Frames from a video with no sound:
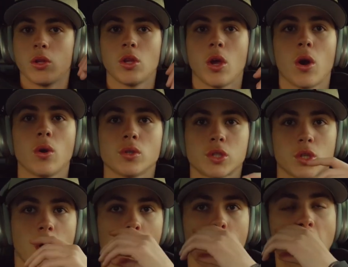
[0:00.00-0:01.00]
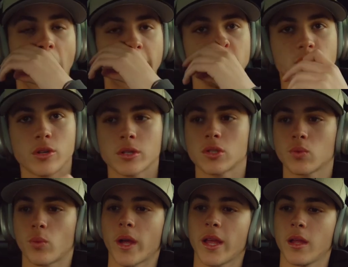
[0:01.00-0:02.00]
Yo, so I just
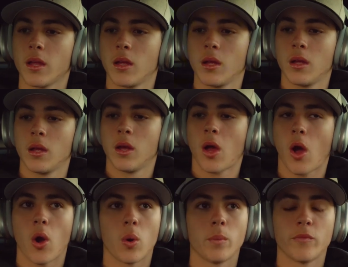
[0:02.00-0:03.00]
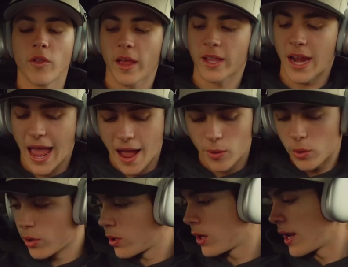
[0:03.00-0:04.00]
went home for like an
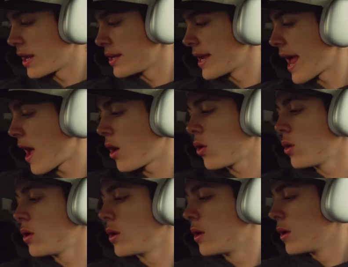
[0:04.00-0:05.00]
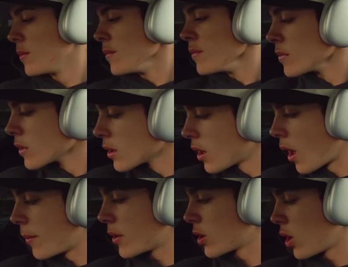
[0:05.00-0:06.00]
hour and now
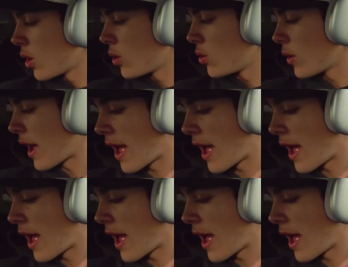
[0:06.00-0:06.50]
I'm gonna go.